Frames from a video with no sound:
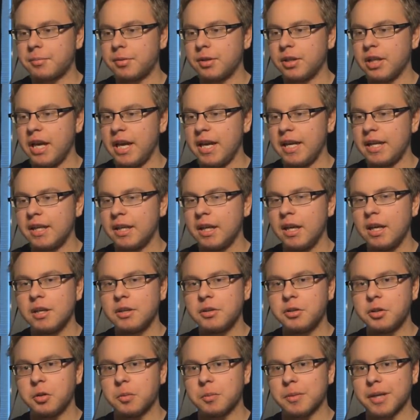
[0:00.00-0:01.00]
playing
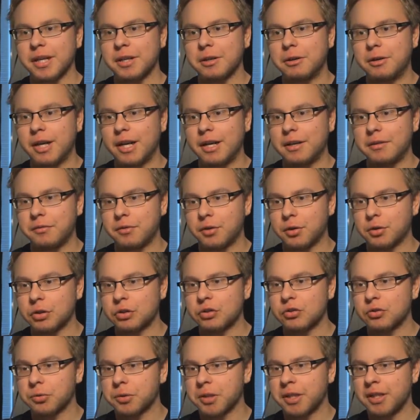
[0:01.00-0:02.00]
Tomb Raider
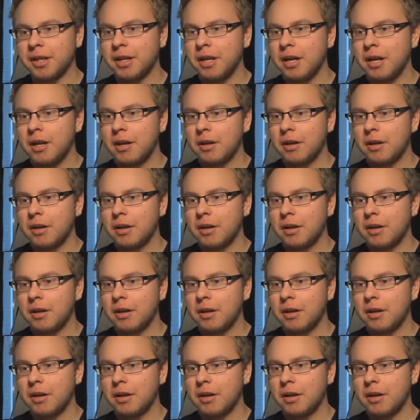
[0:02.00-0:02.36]
Anniversary,